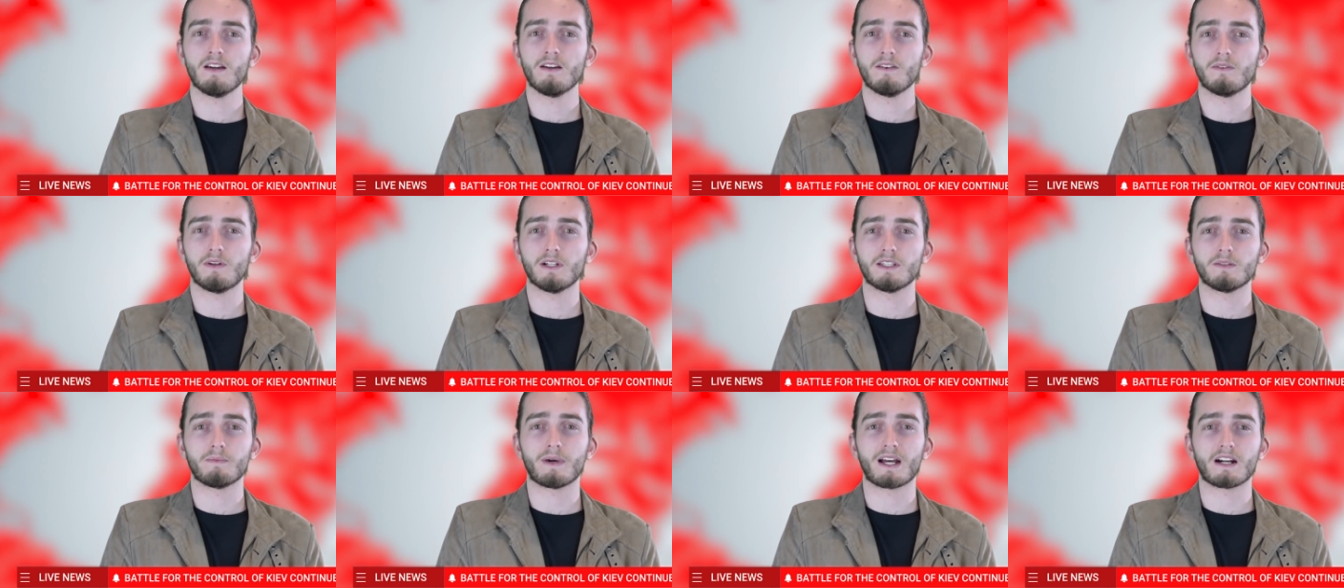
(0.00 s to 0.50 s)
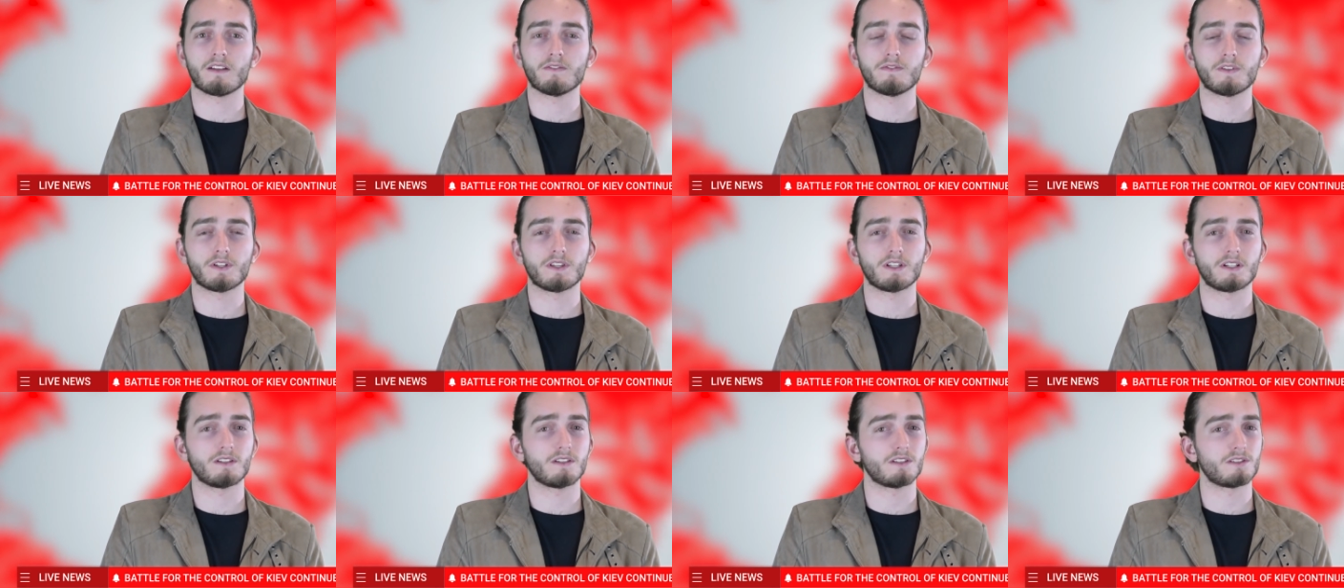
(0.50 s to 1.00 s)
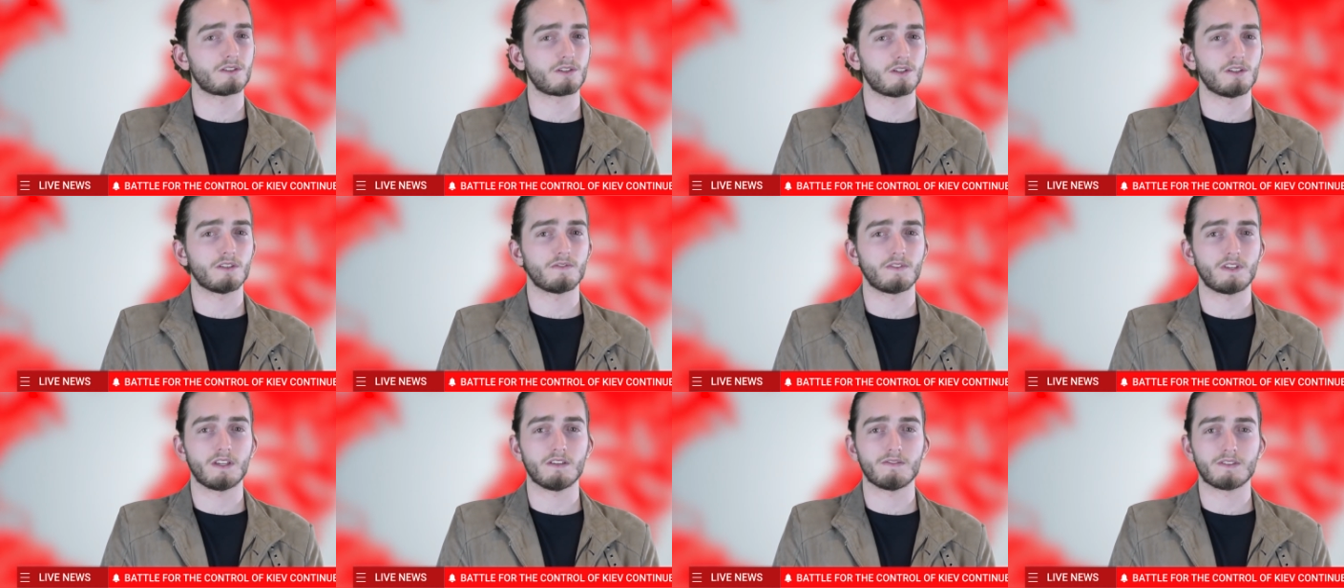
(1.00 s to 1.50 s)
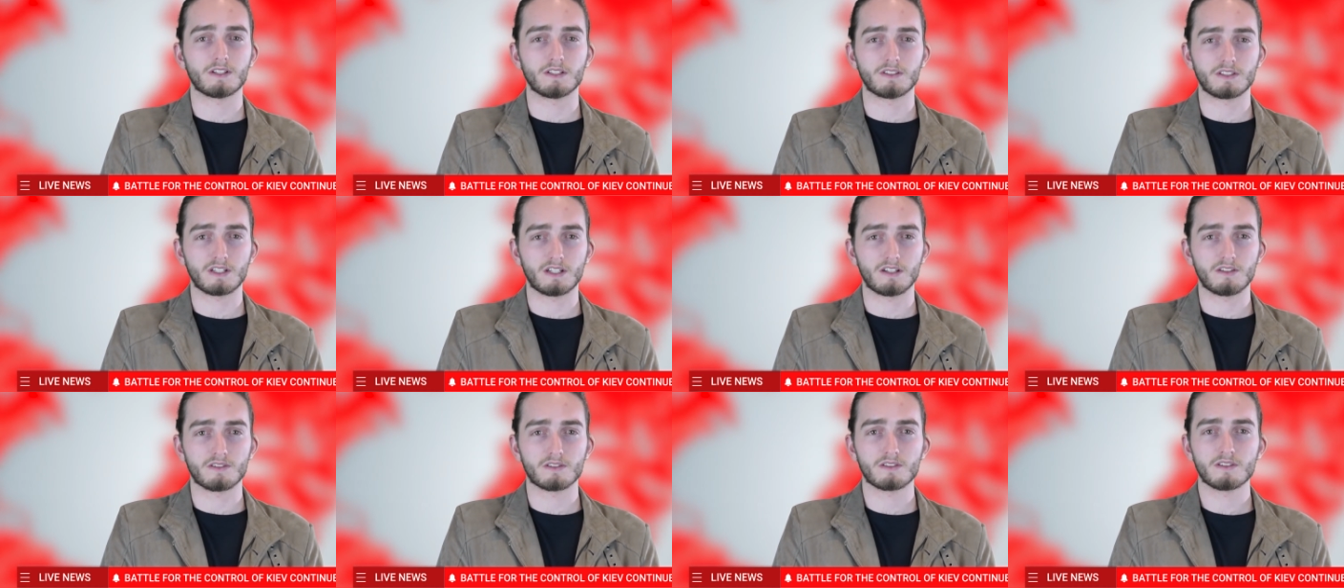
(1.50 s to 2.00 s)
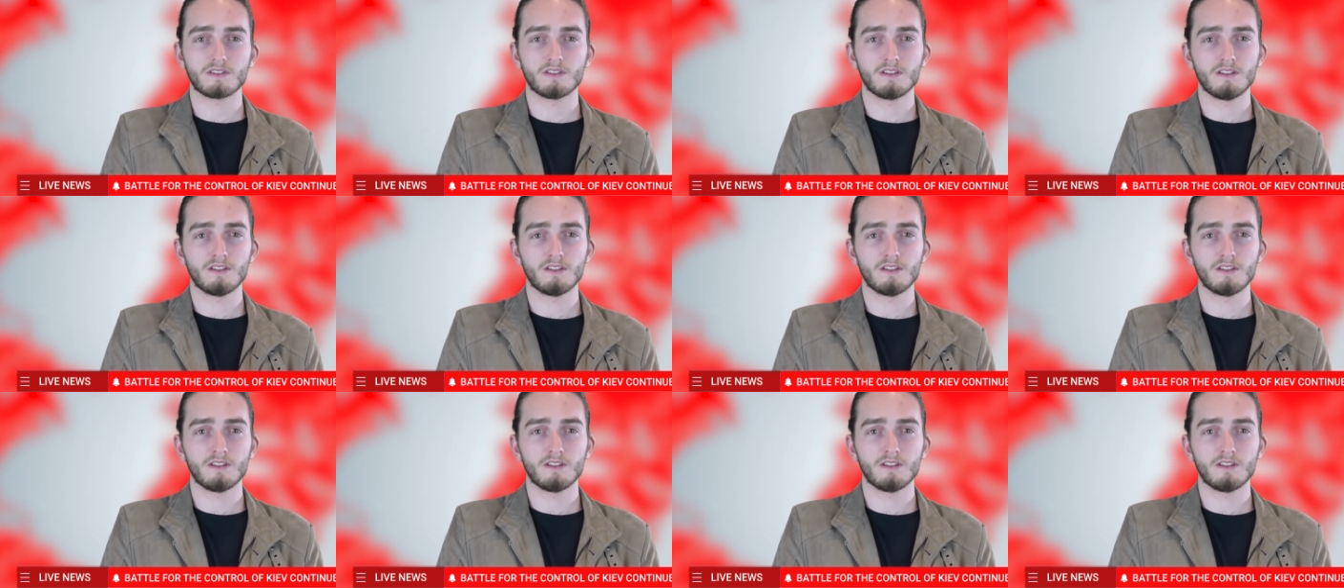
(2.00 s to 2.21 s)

while the battle for the control of Kiev continues.